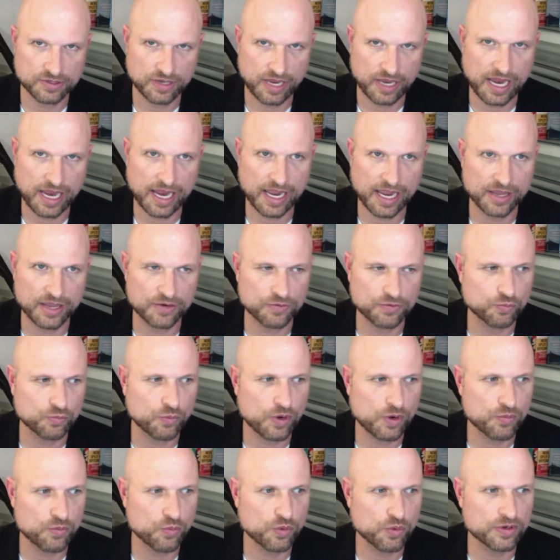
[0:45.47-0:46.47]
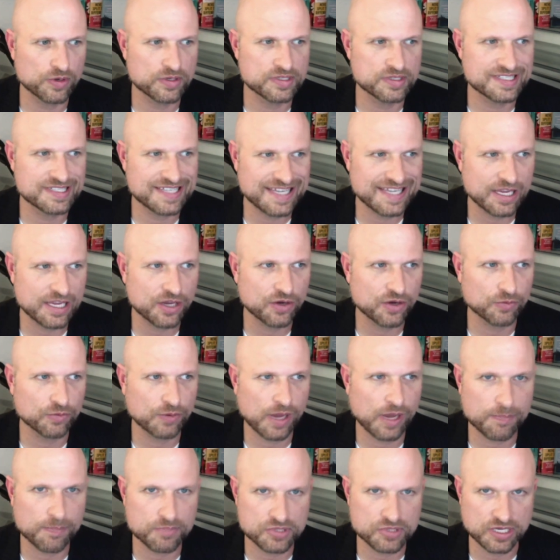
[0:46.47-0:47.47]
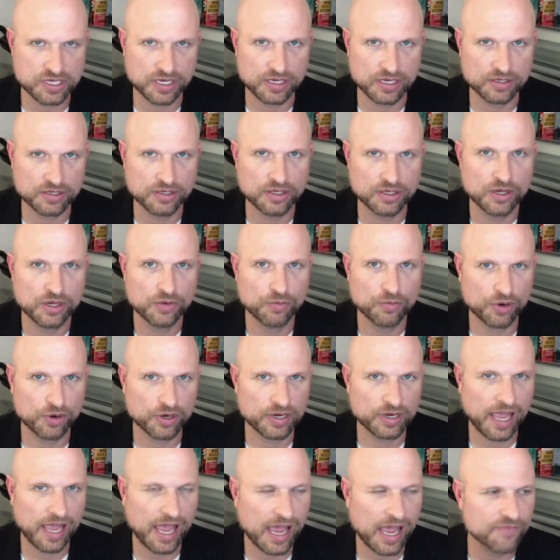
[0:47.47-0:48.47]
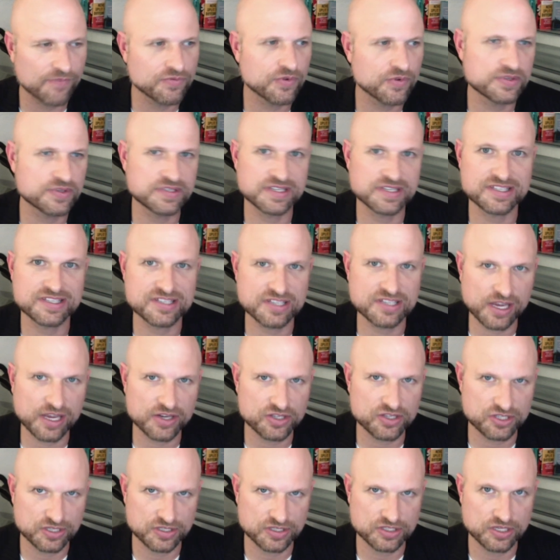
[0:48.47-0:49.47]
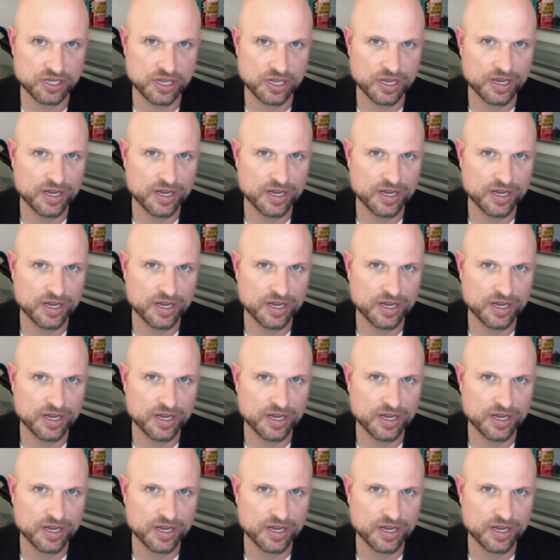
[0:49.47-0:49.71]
And when we're seeing corruption, we're going to have those discussions,